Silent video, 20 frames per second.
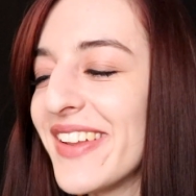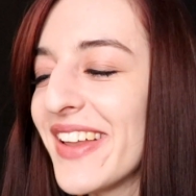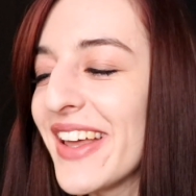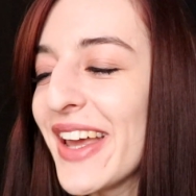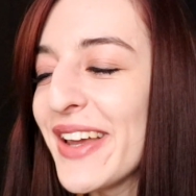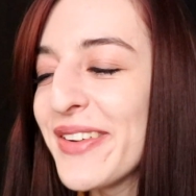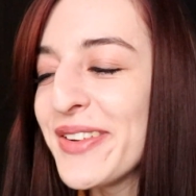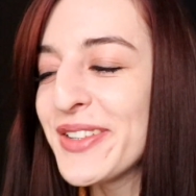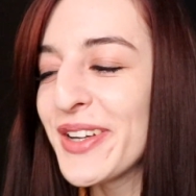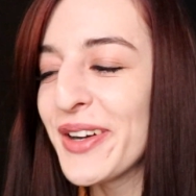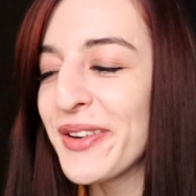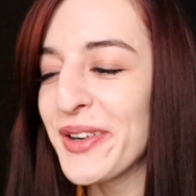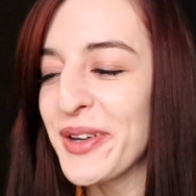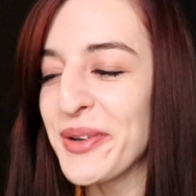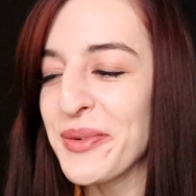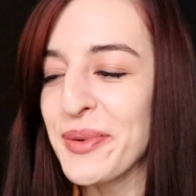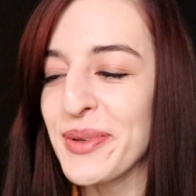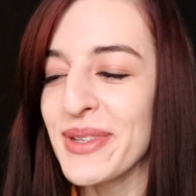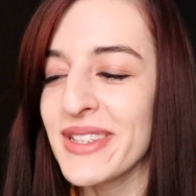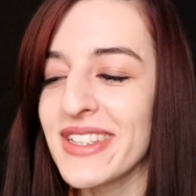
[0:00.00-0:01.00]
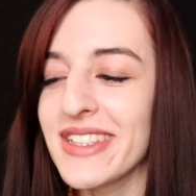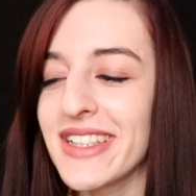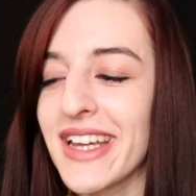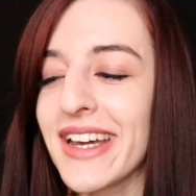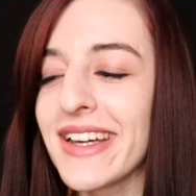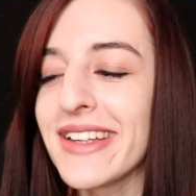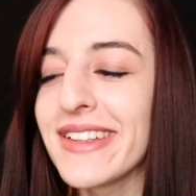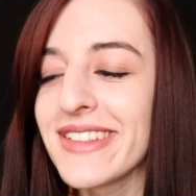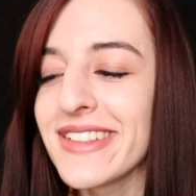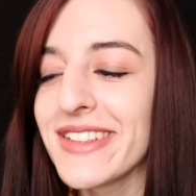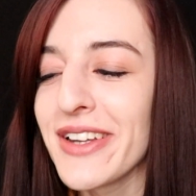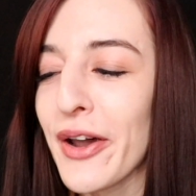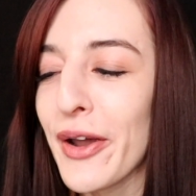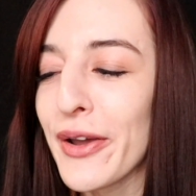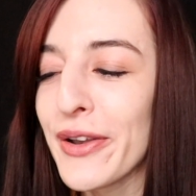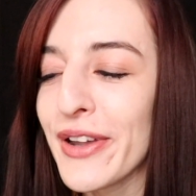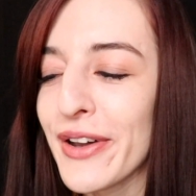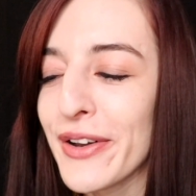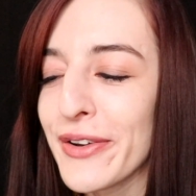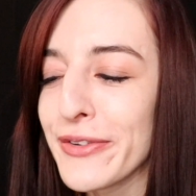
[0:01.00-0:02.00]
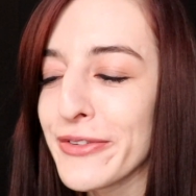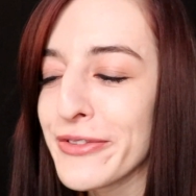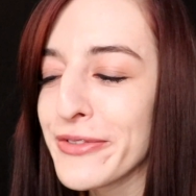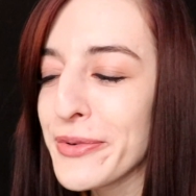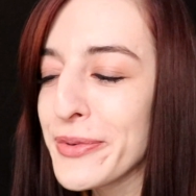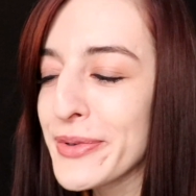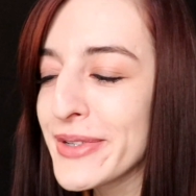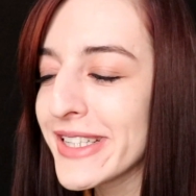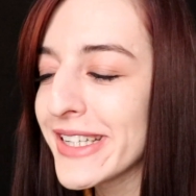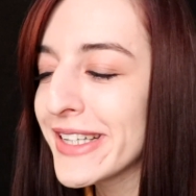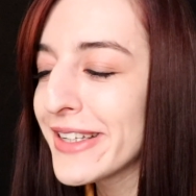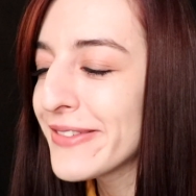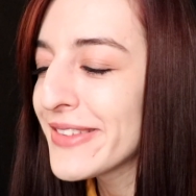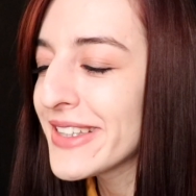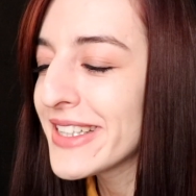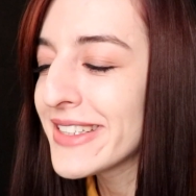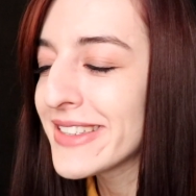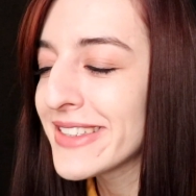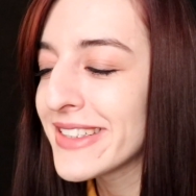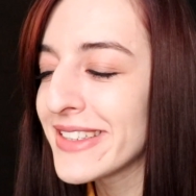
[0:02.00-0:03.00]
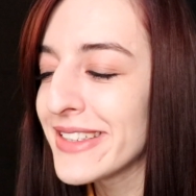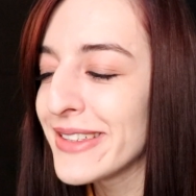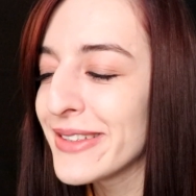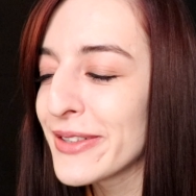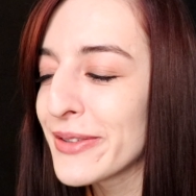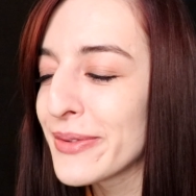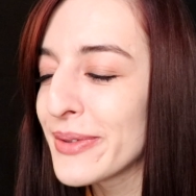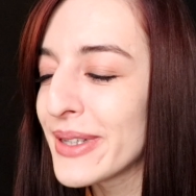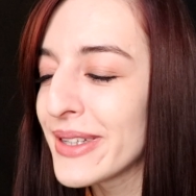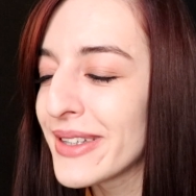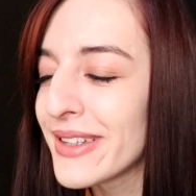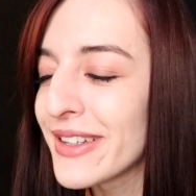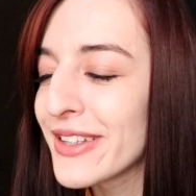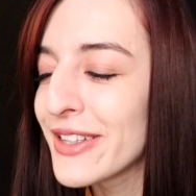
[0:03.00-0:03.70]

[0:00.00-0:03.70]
If you don't know what states 9 out of 14 of these cities are in,